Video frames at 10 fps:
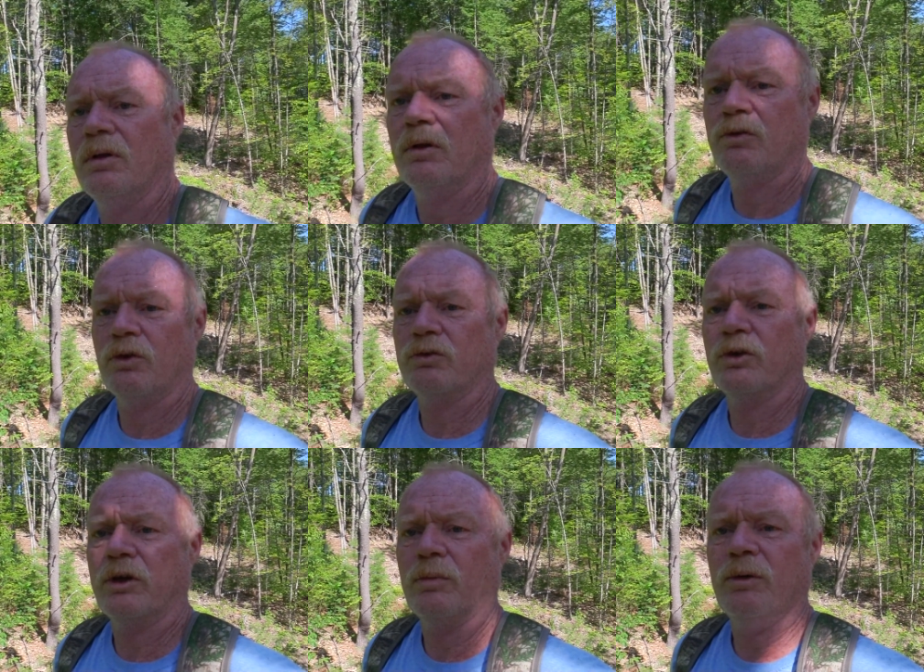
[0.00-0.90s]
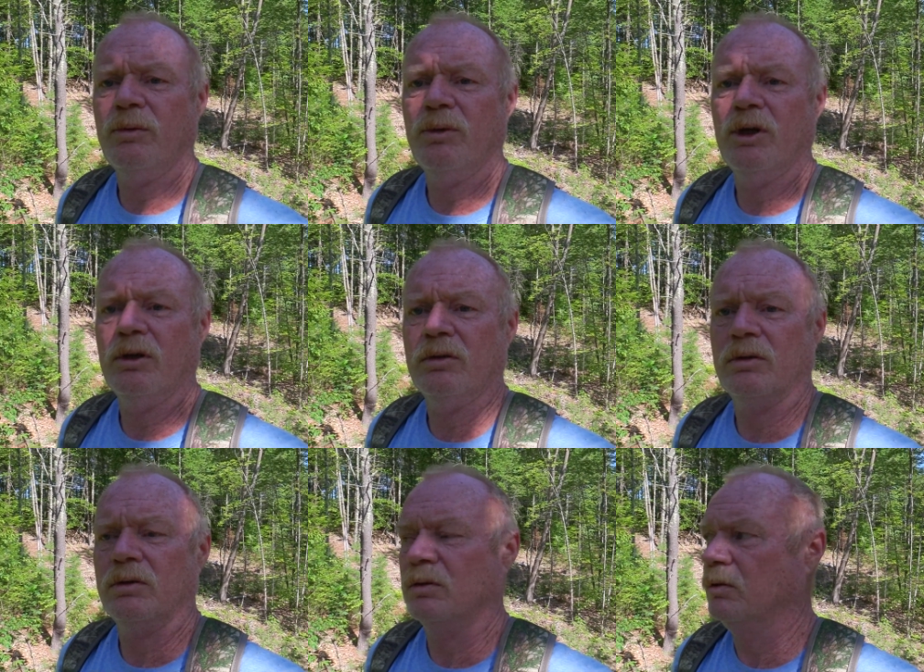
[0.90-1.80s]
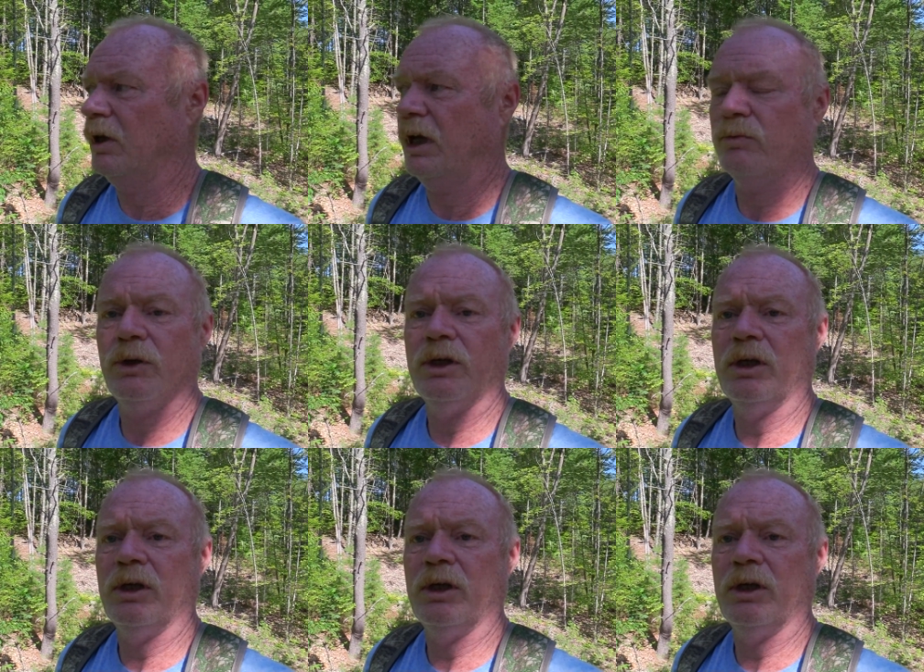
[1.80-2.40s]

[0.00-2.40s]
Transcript: This looks like it might be a halfway